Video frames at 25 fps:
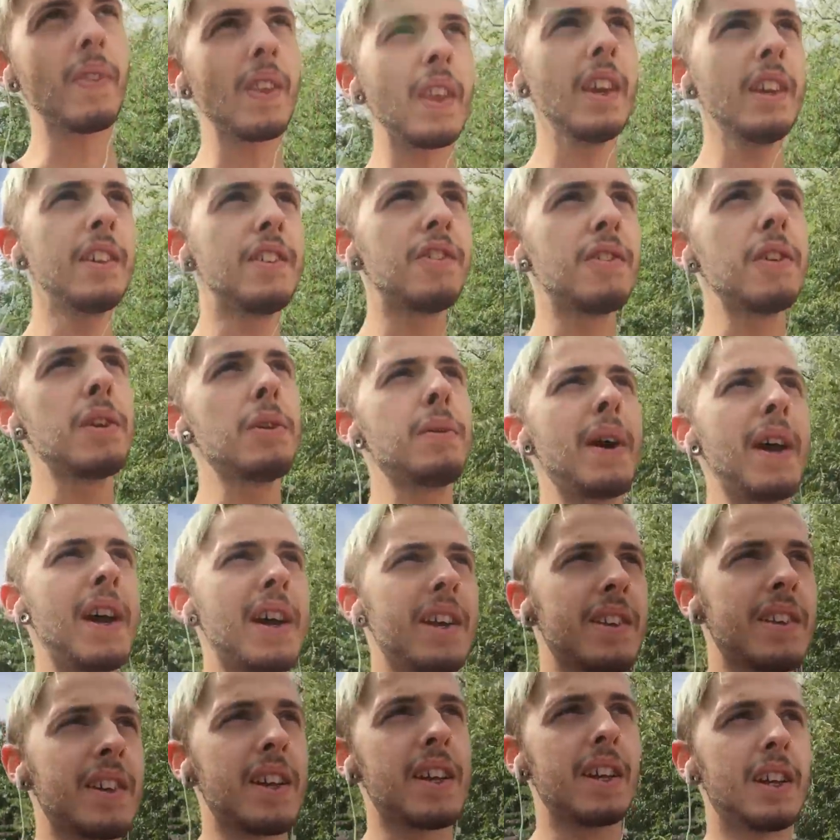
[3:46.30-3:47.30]
It's really
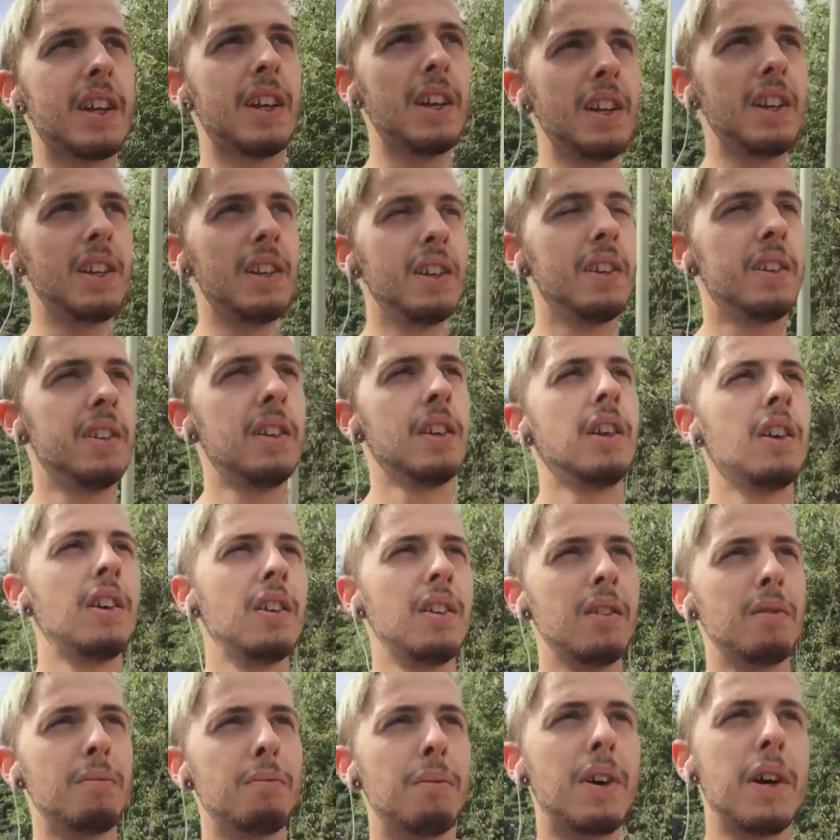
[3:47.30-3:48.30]
weird, like,
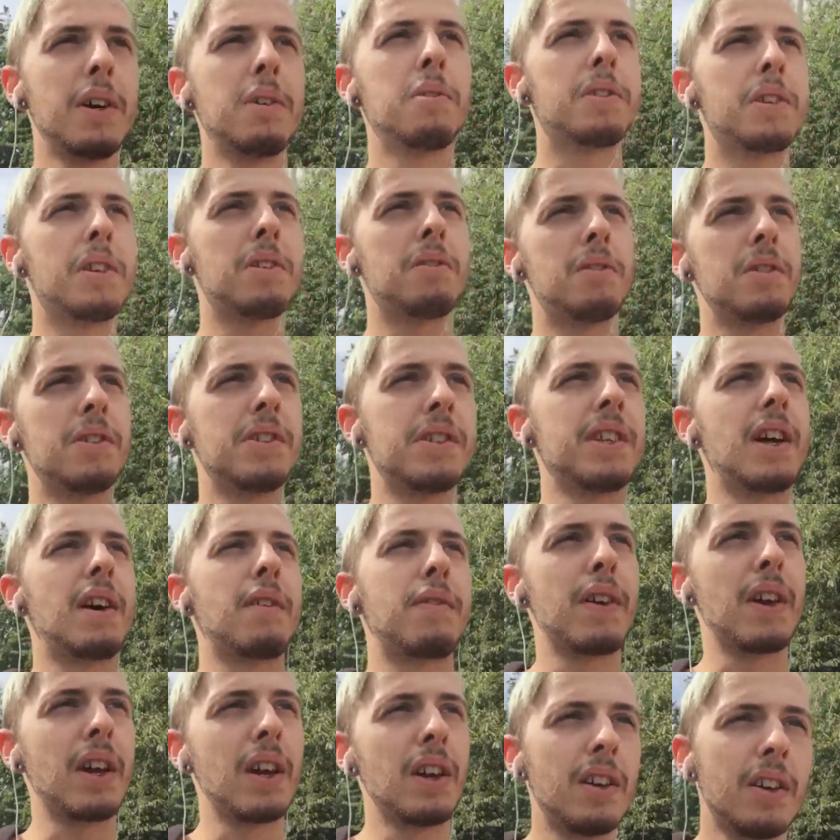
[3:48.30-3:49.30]
my ordeal was
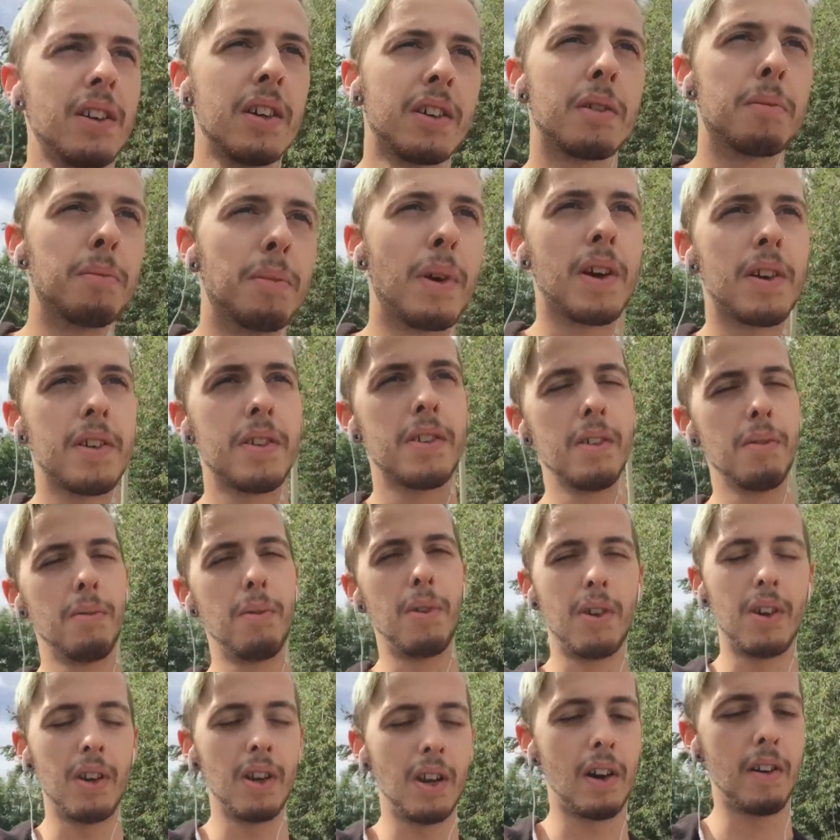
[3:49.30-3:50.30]
nothing compared to
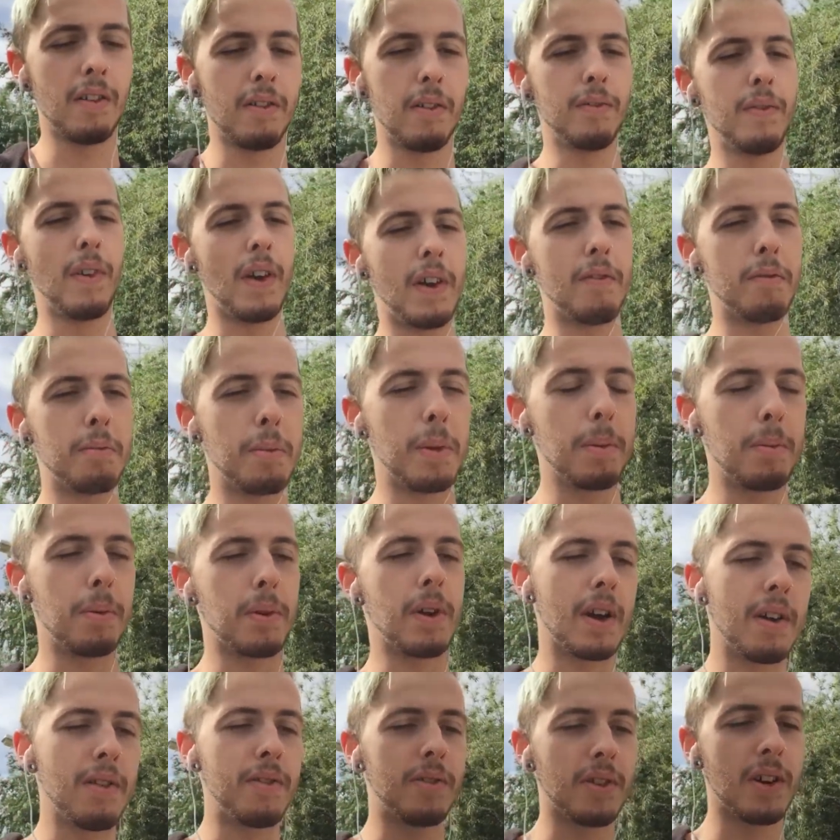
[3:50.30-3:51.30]
what a lot of other people
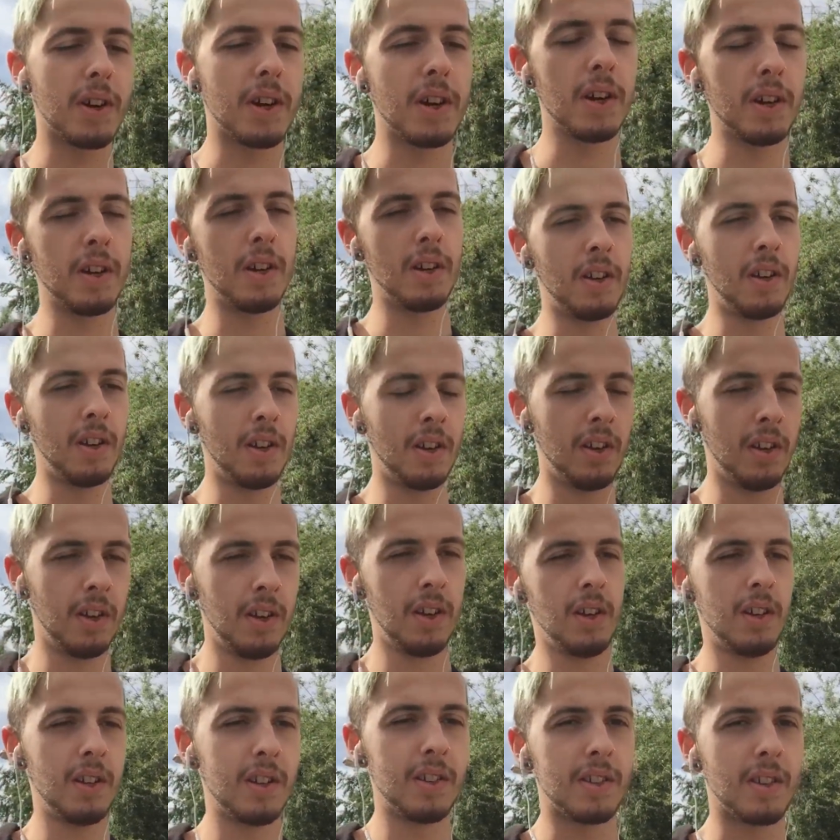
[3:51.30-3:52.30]
go through.
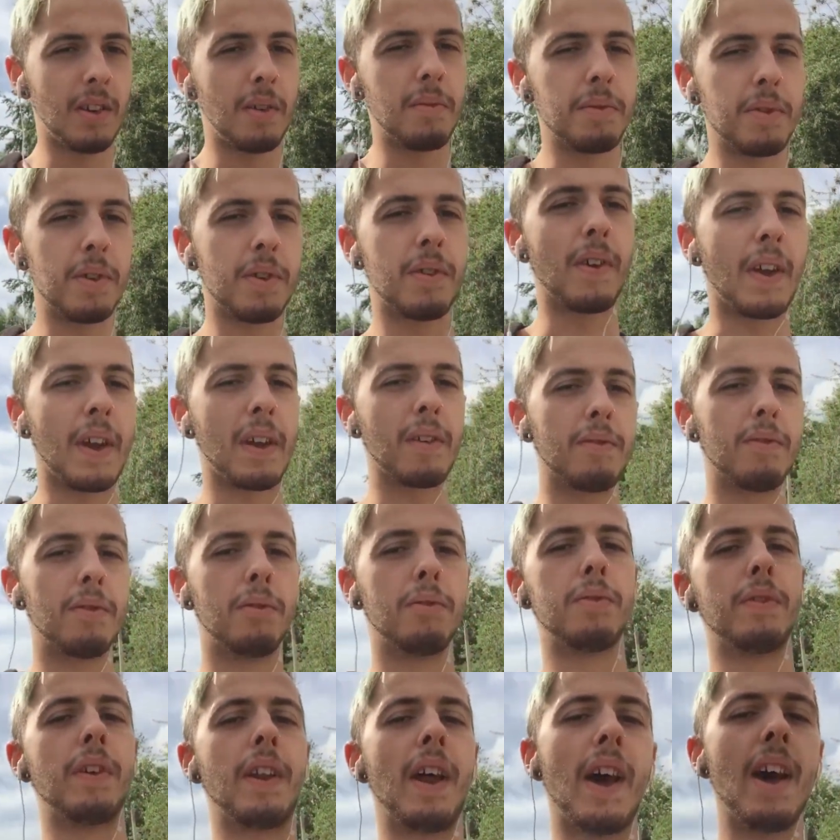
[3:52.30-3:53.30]
So I'm just thankful
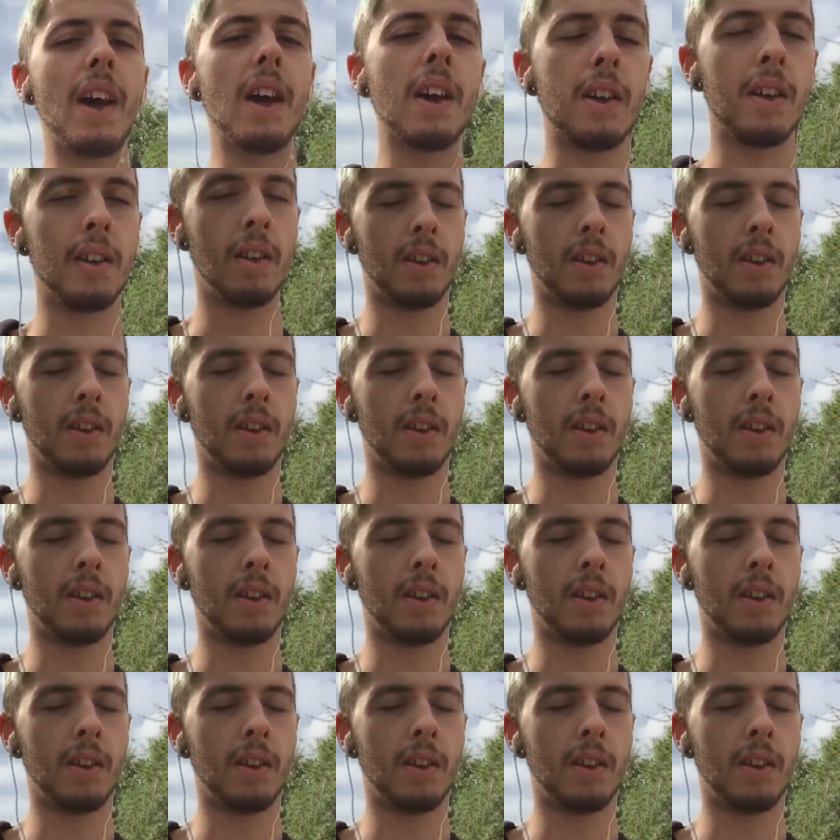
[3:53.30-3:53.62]
for that.